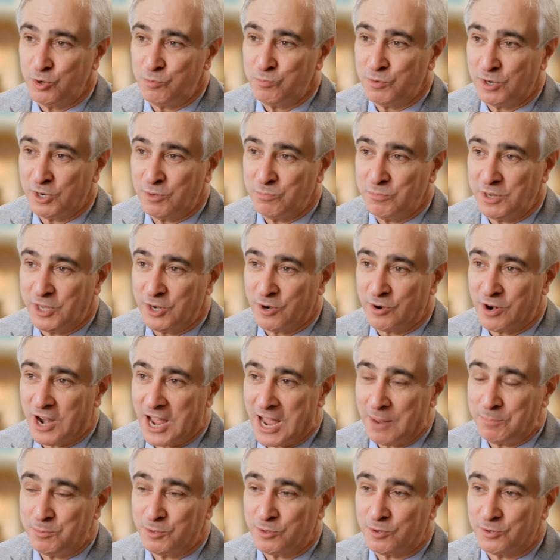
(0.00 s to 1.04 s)
millimeter
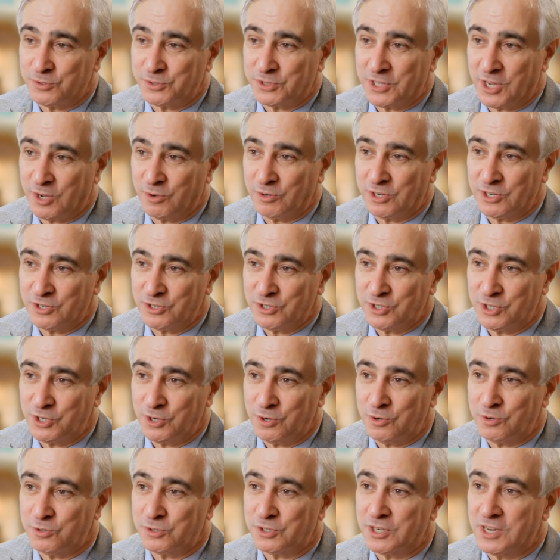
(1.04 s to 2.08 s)
optical zone is
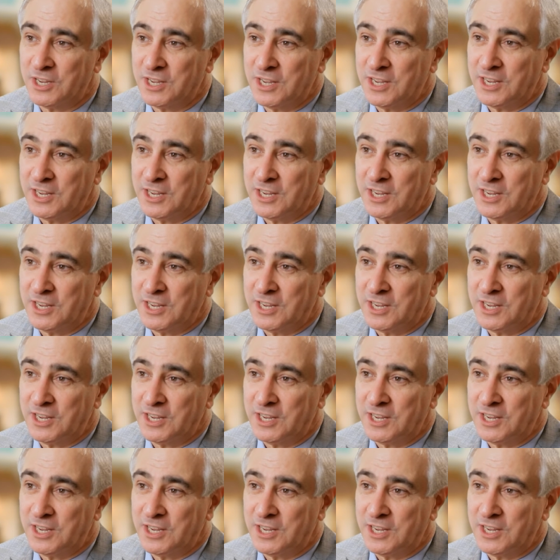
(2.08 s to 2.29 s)
used